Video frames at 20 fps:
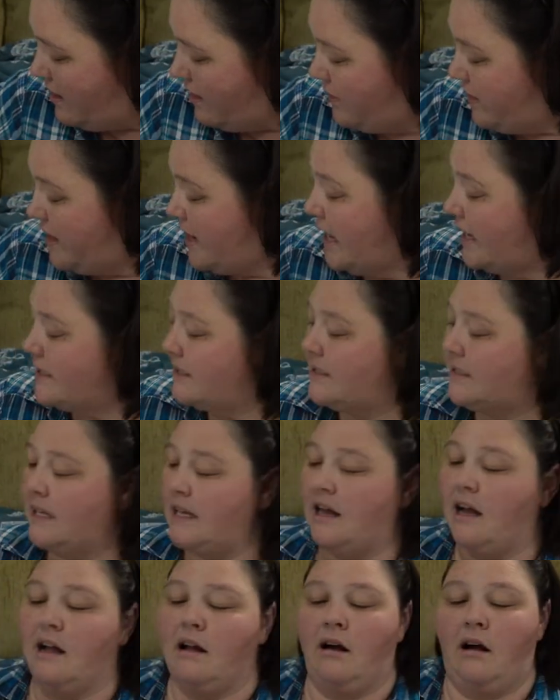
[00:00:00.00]
The next
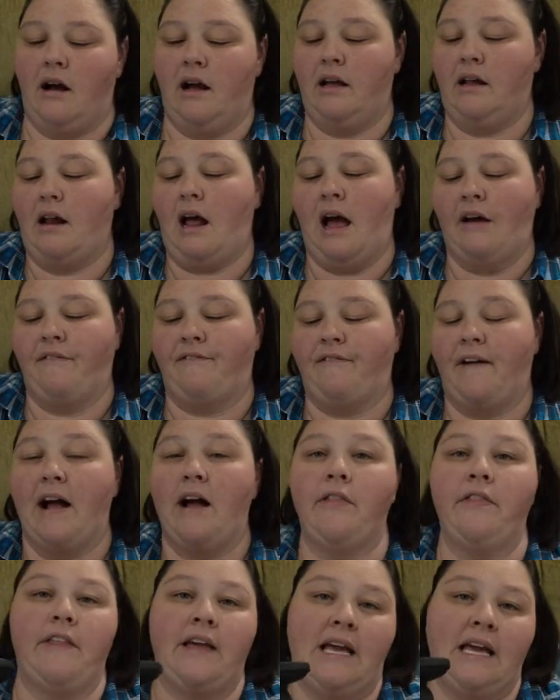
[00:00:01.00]
thing I got, I
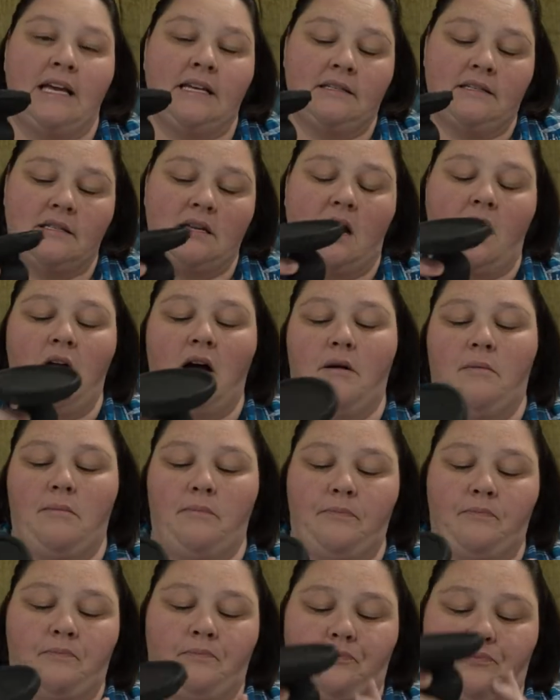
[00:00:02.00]
found these
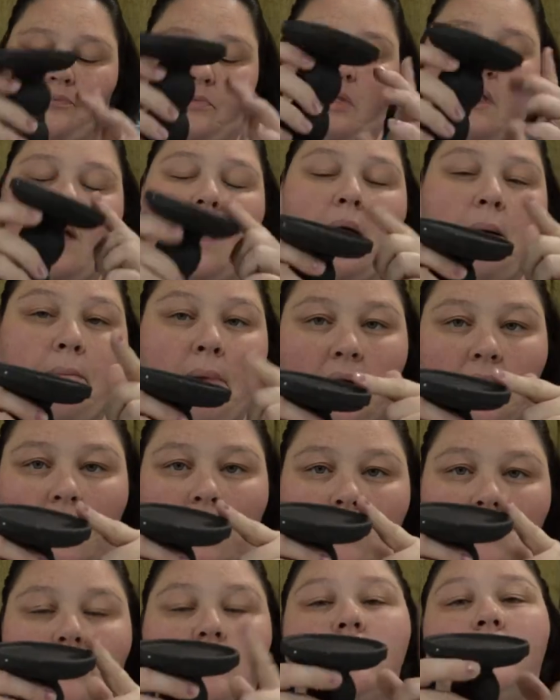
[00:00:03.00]
at my
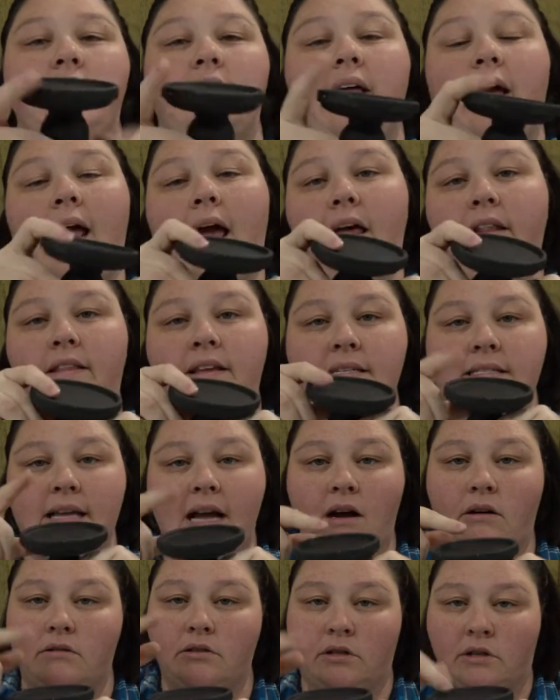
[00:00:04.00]
Dollar Tree. They had these
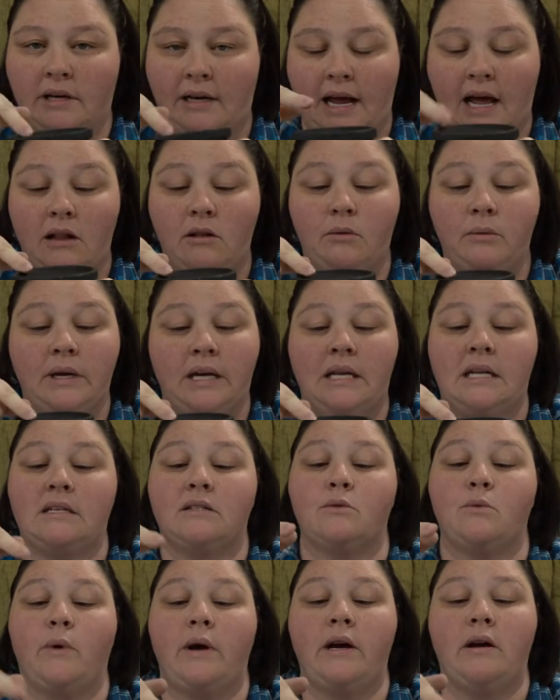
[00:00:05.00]
out during Halloween
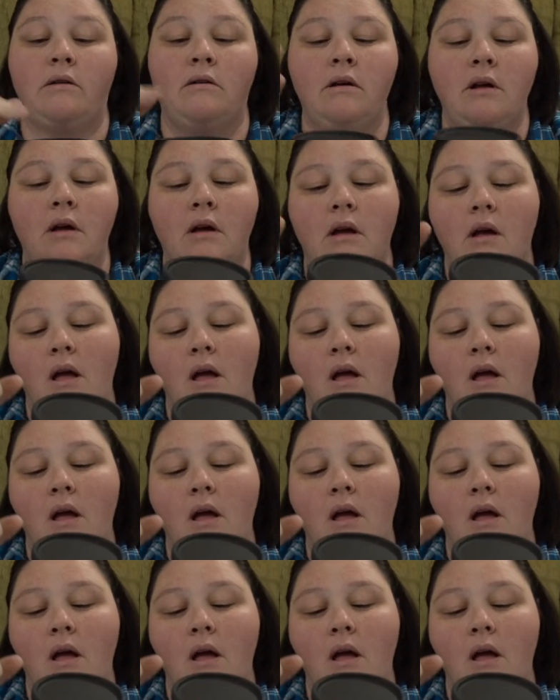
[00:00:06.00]
as well.